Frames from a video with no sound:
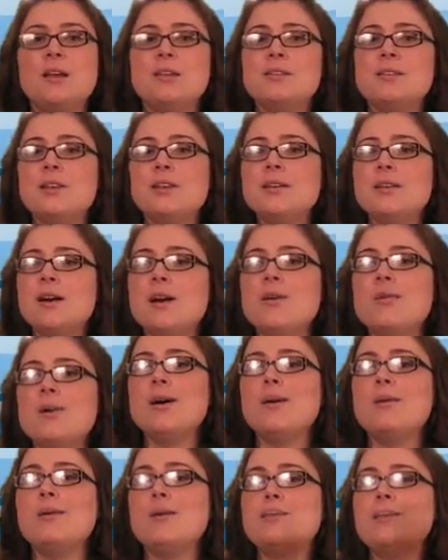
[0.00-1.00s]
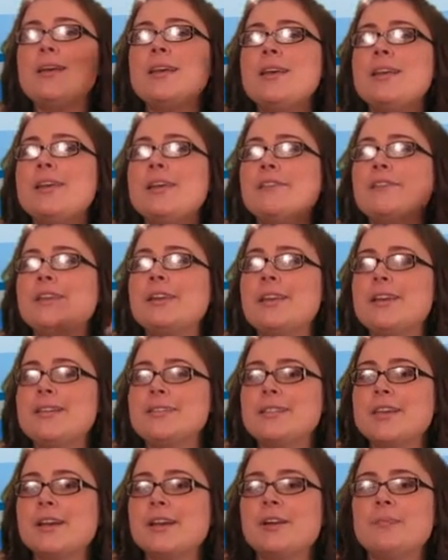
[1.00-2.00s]
You know what would make it even
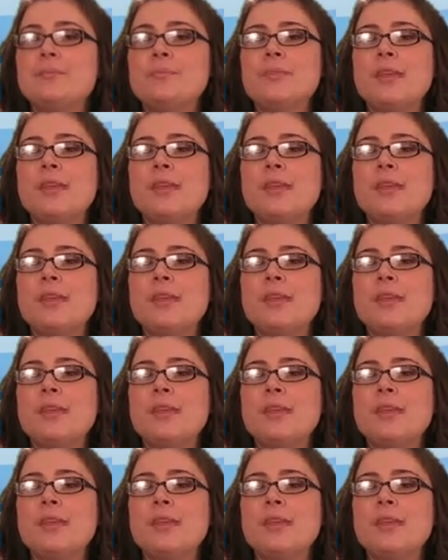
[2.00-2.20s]
easier?